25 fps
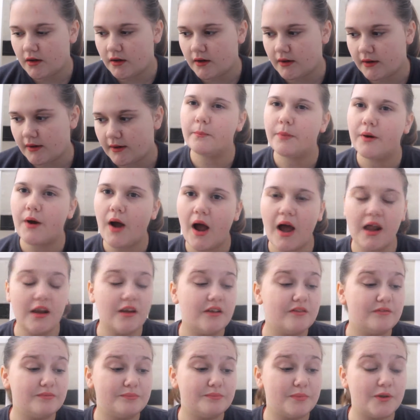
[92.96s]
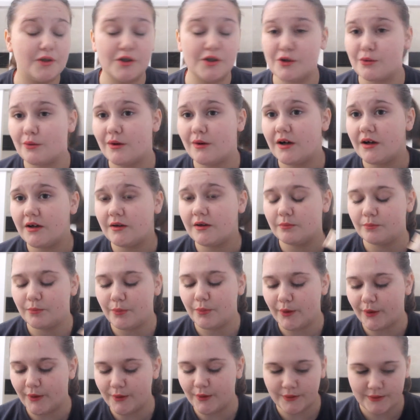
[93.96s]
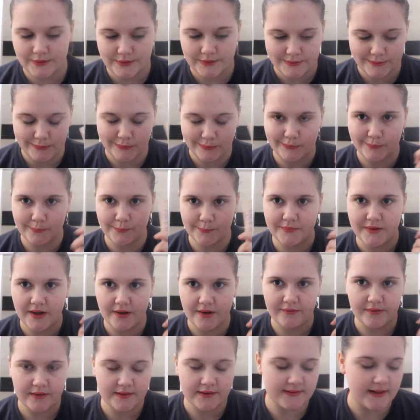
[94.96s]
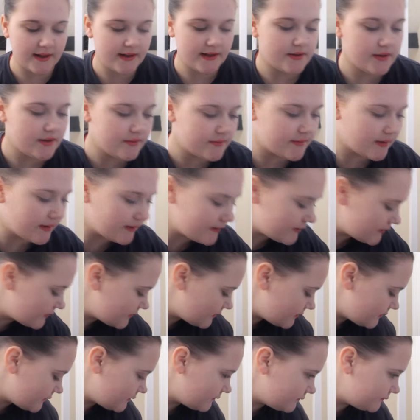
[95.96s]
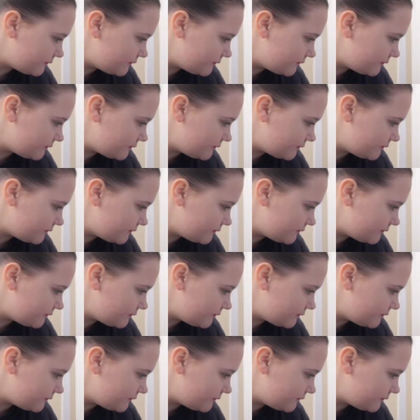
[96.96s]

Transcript: But I love Bourjois products, so I'm definitely excited to use this.